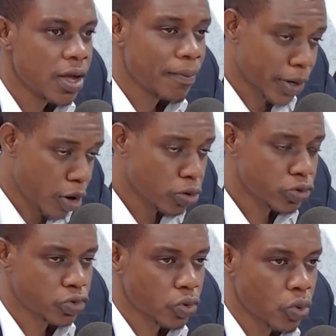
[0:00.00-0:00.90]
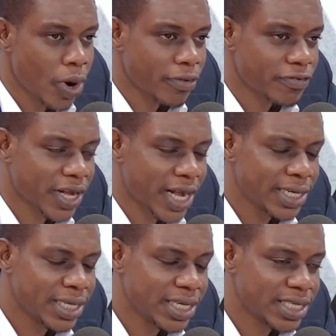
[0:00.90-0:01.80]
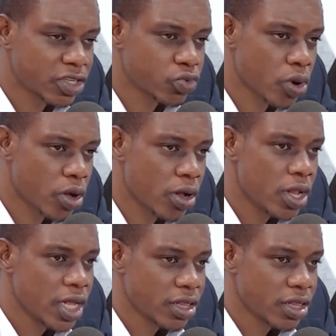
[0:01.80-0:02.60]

But also one of the candidates as well,